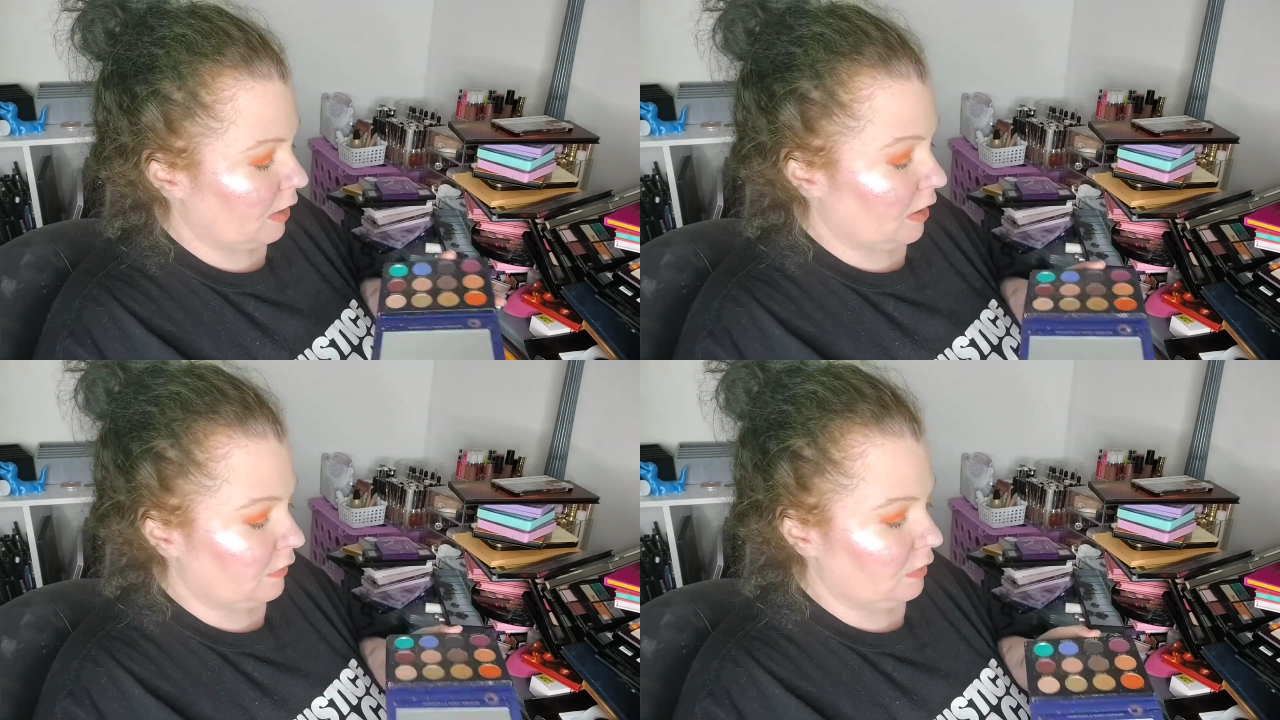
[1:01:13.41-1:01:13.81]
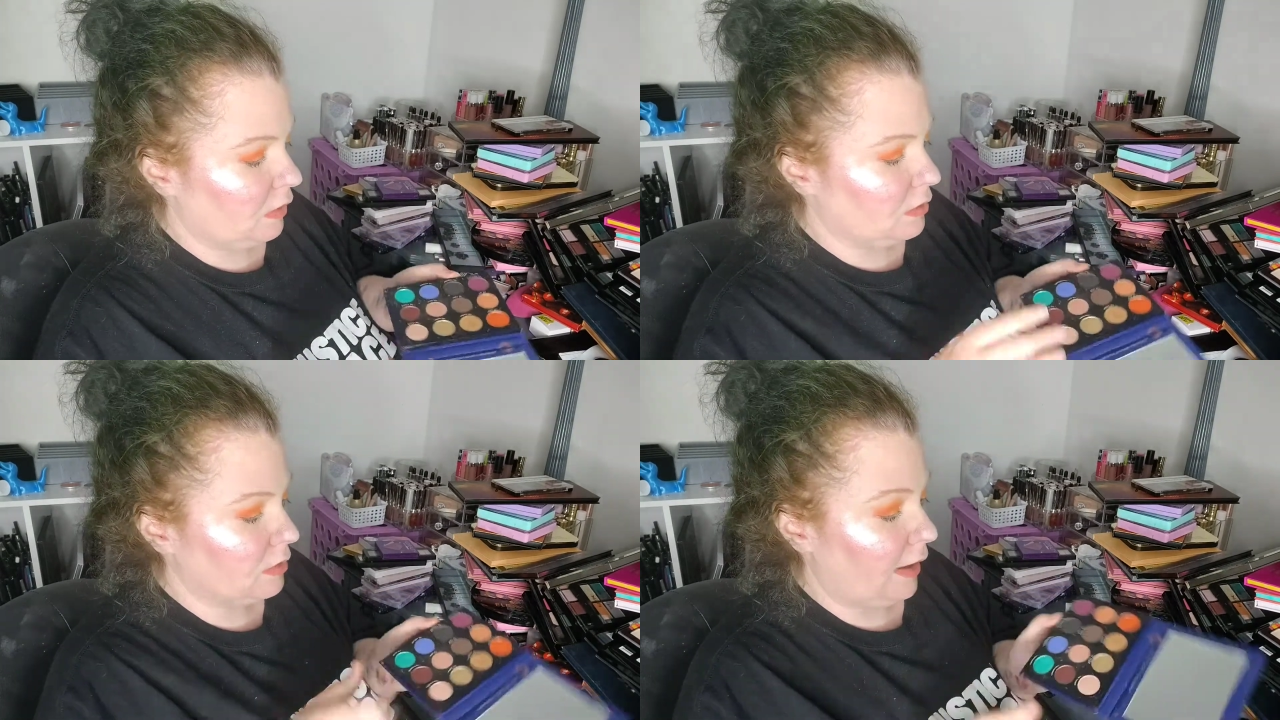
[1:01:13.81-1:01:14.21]
Kathleen
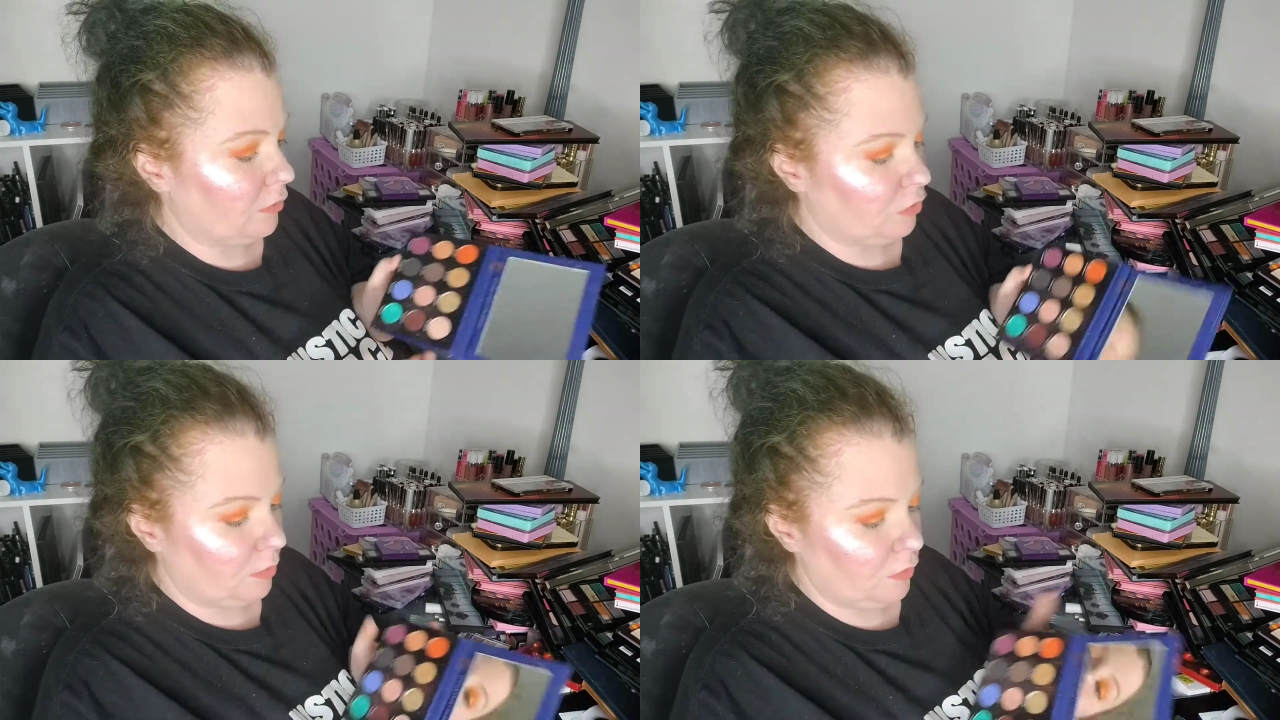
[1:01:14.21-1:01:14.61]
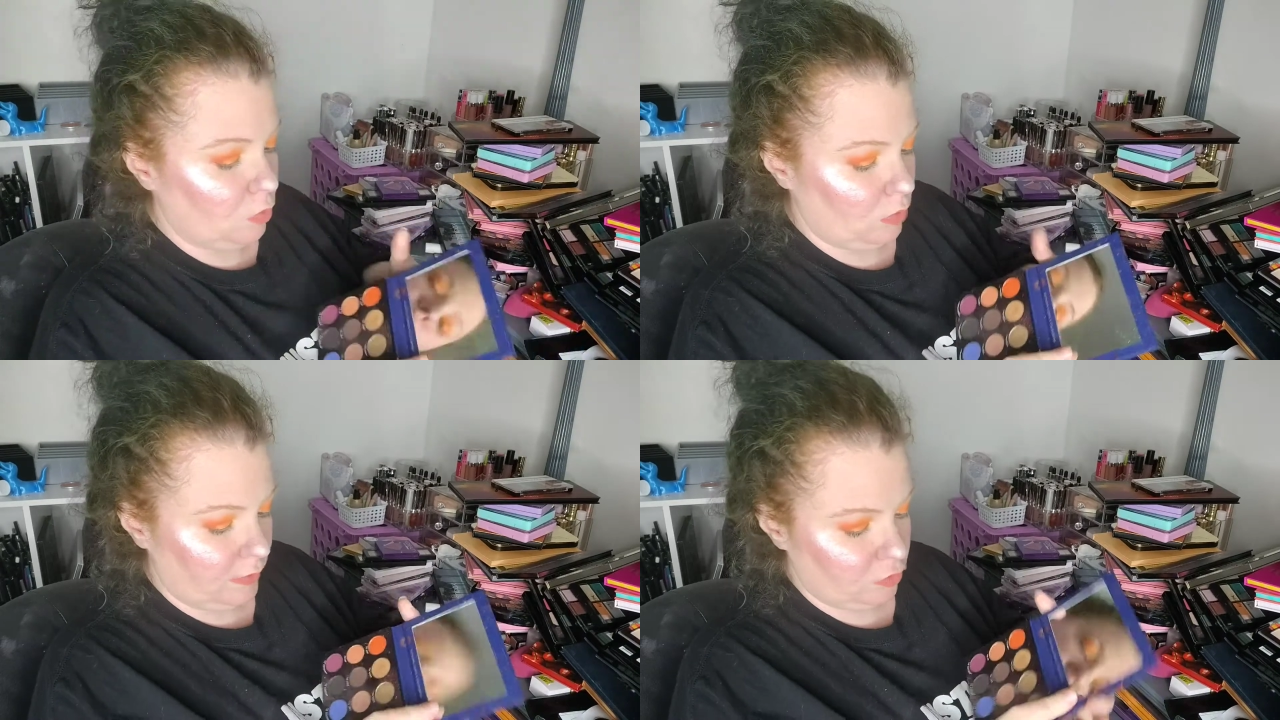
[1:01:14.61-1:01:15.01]
Lights. I actually bought
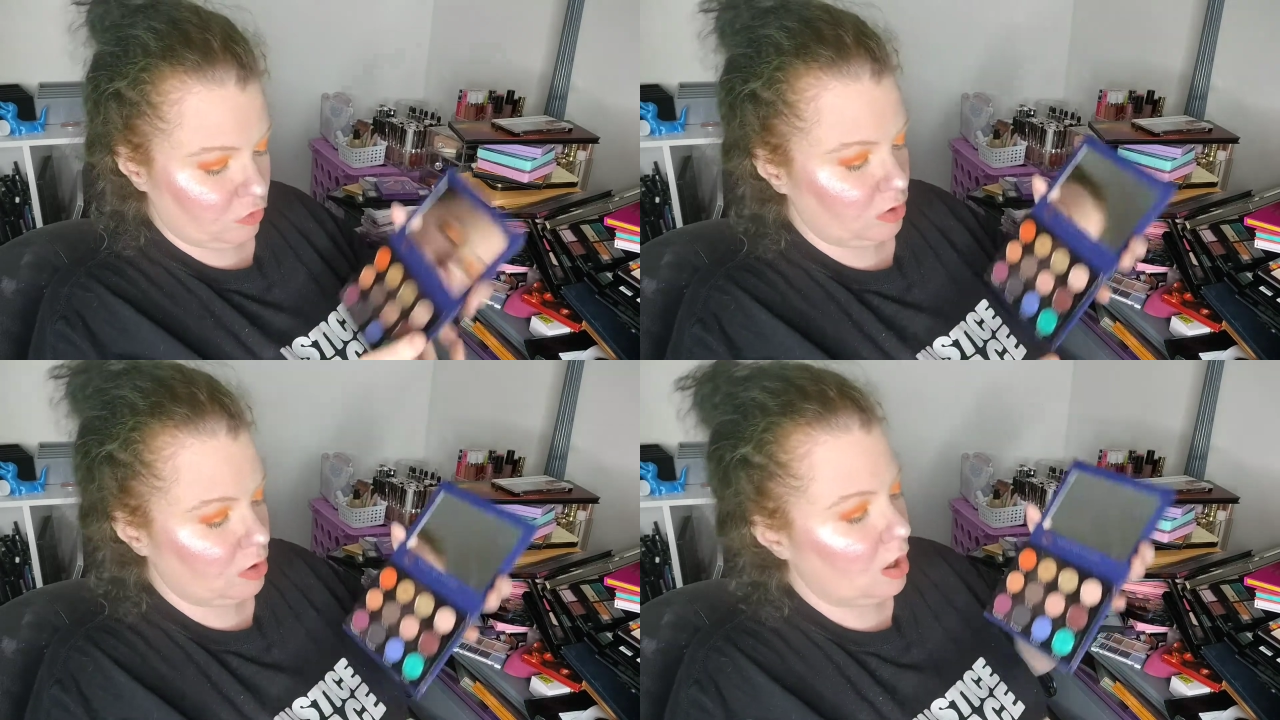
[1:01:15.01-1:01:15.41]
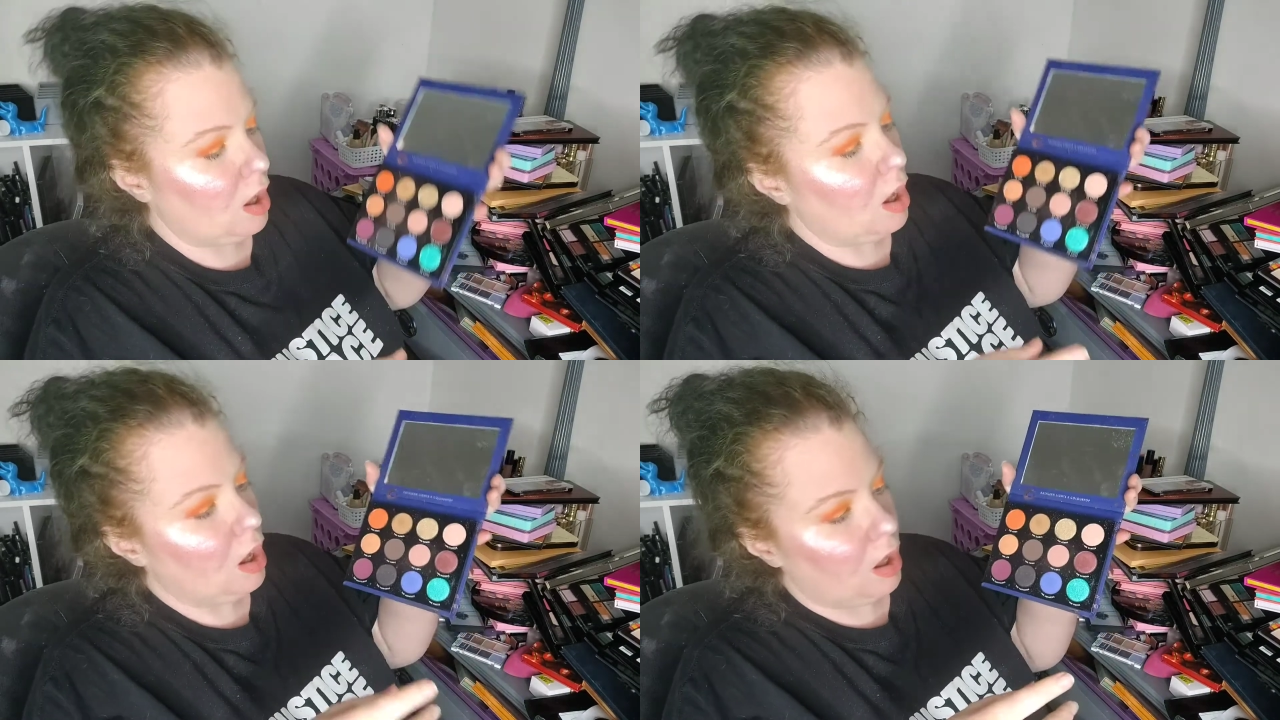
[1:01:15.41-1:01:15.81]
the whole collection.
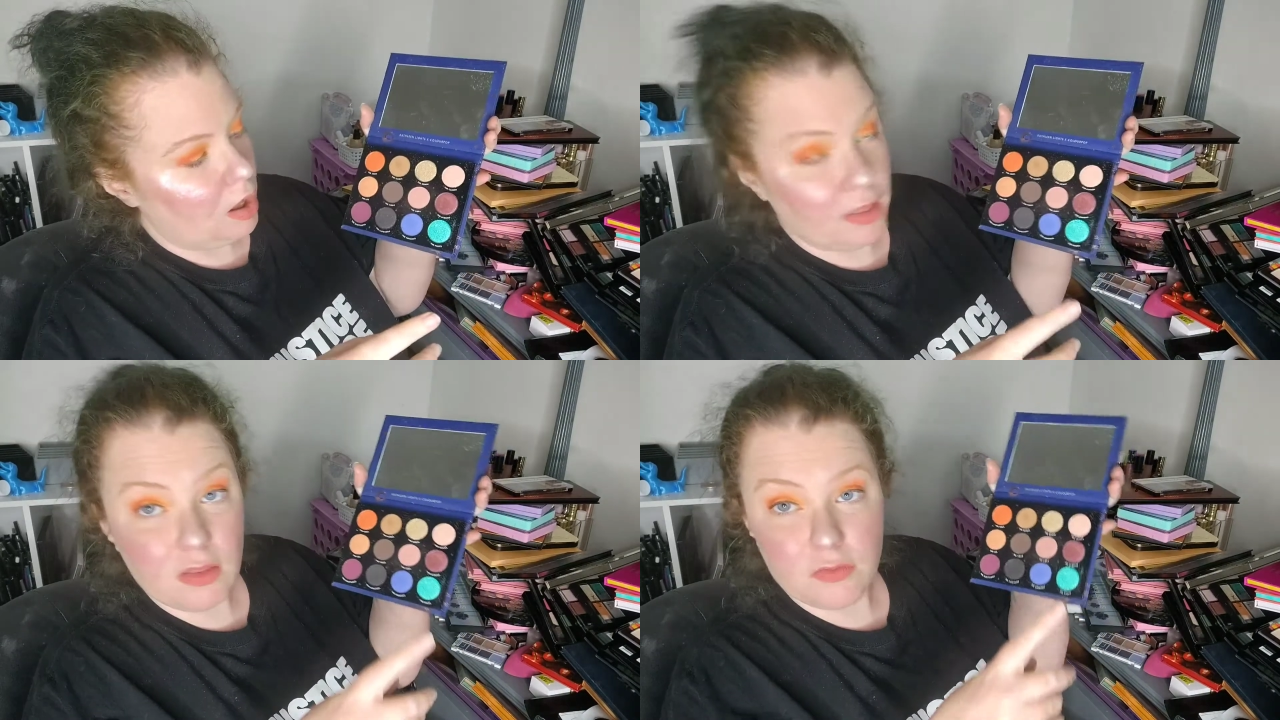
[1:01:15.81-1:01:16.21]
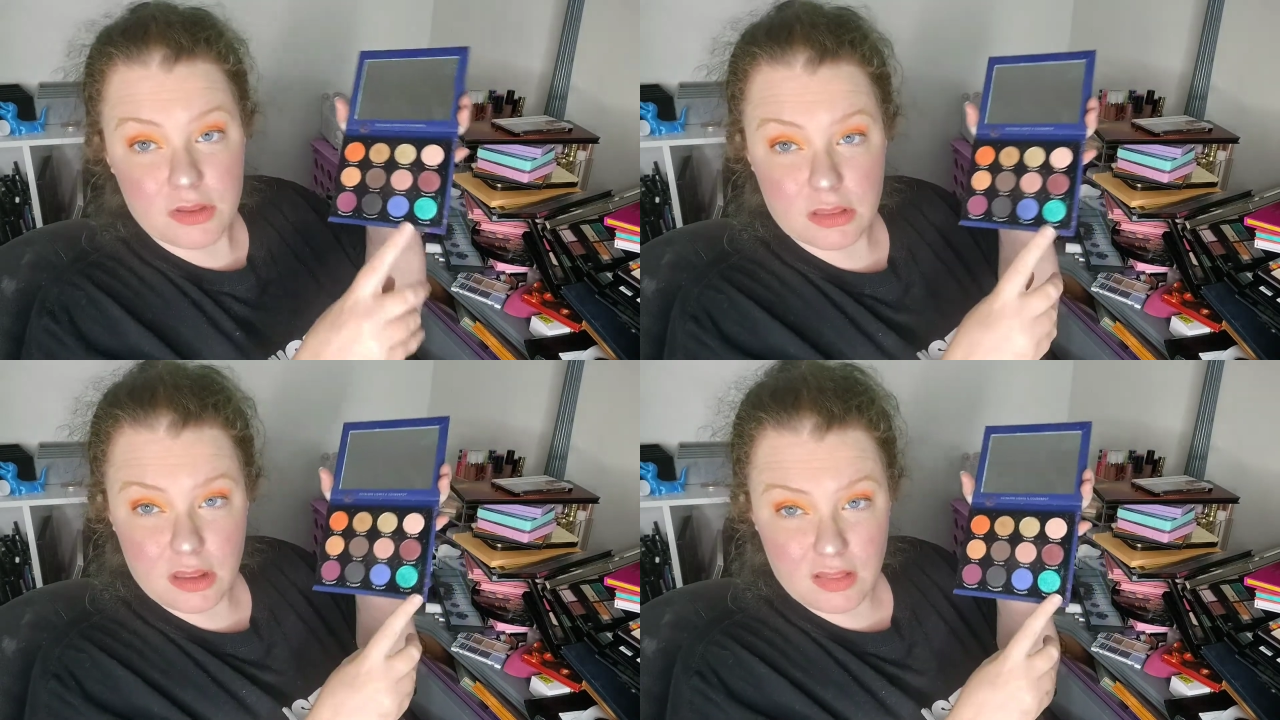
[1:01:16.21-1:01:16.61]
I love
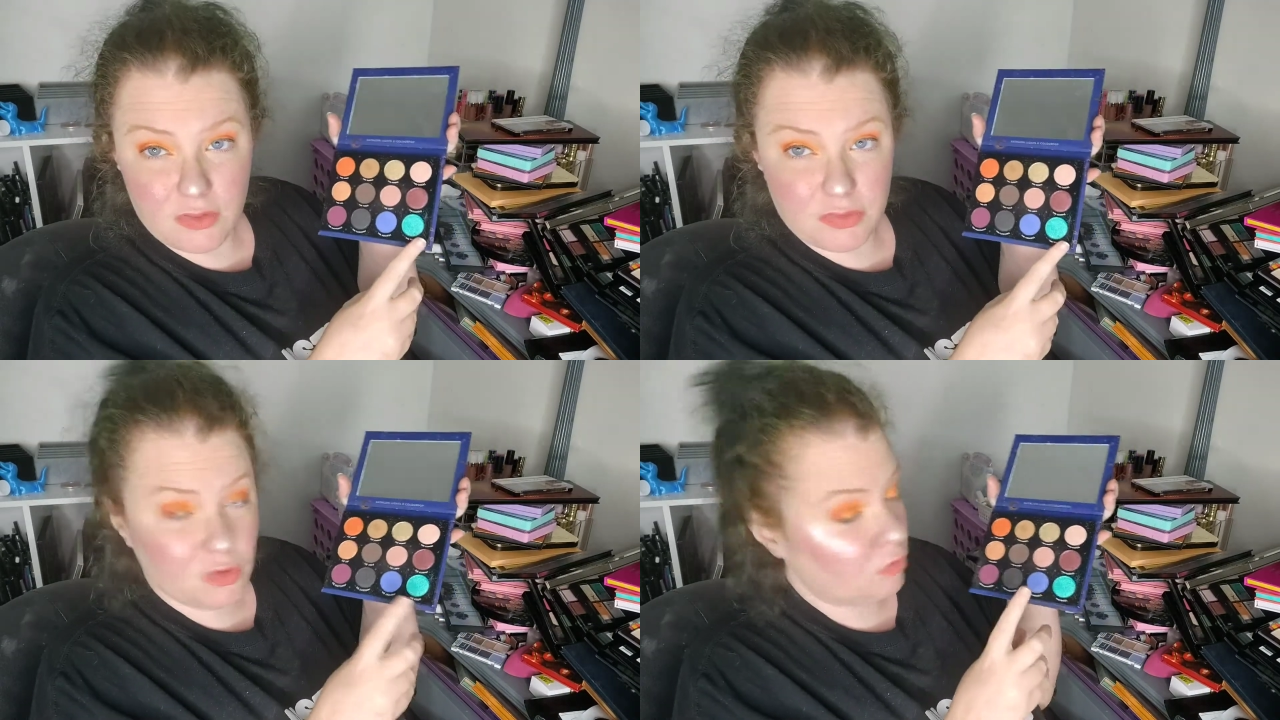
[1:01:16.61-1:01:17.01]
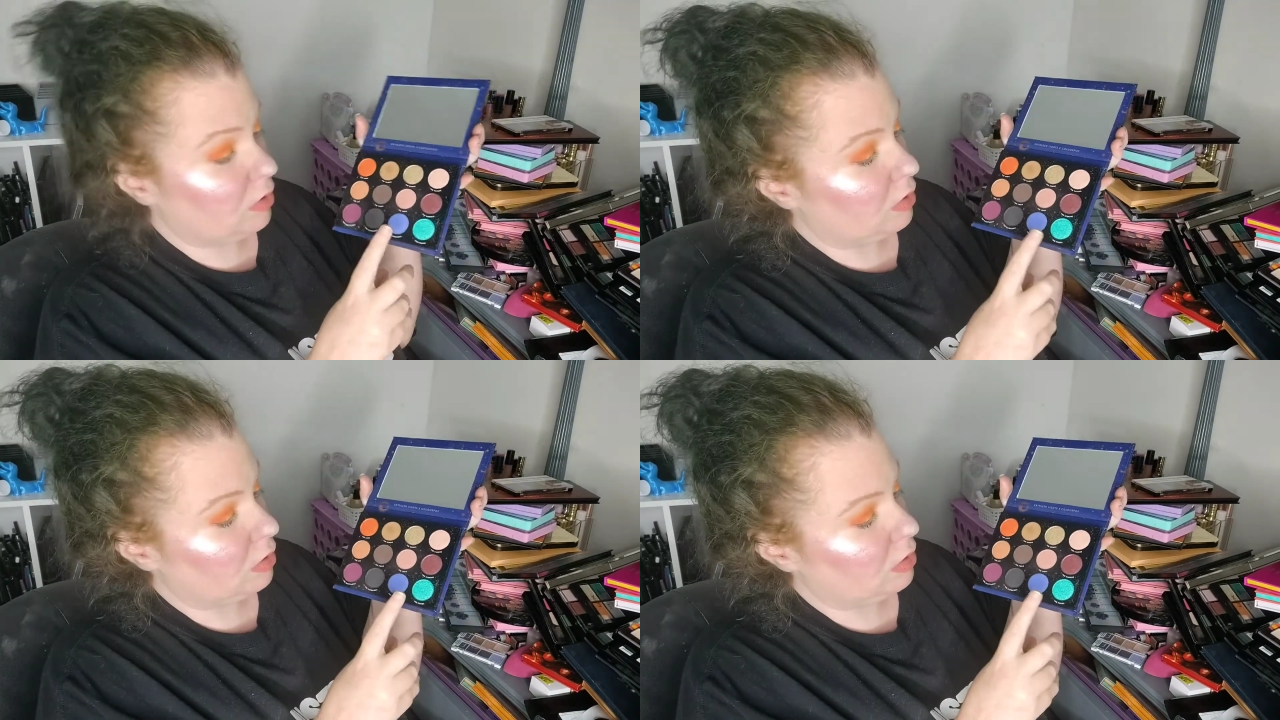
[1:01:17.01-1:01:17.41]
it. I love this
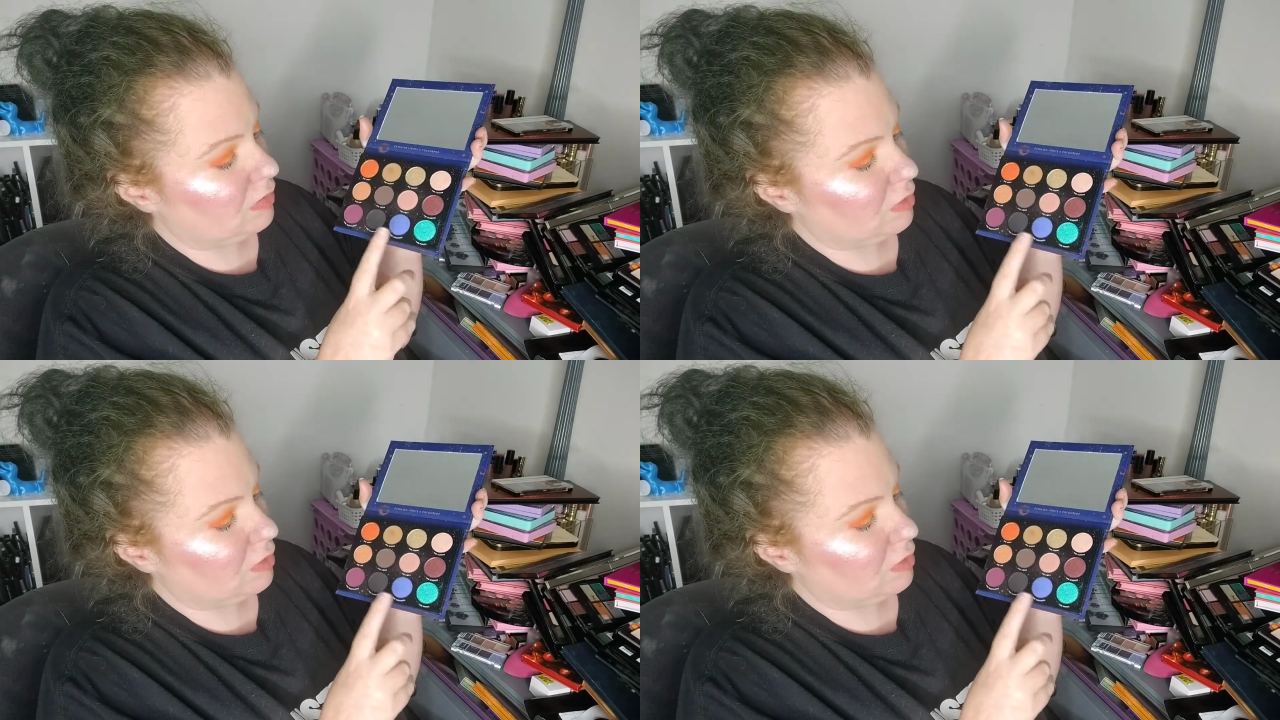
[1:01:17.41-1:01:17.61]
green.